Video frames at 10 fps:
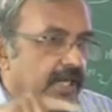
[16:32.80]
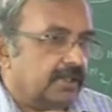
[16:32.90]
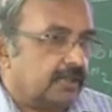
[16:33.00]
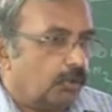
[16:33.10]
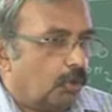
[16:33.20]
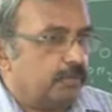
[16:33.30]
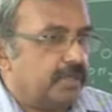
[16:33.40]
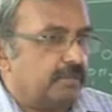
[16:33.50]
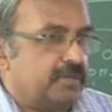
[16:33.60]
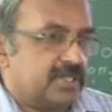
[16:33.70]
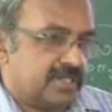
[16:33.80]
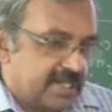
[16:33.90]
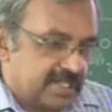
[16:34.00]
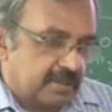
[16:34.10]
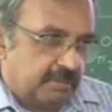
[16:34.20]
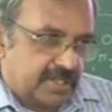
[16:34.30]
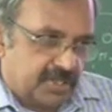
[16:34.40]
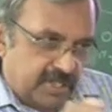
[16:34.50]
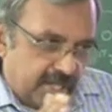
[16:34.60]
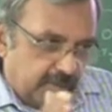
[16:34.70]
and chromium is reasonably
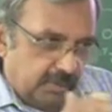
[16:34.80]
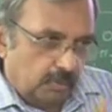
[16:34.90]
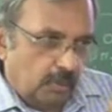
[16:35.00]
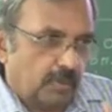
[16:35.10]
stable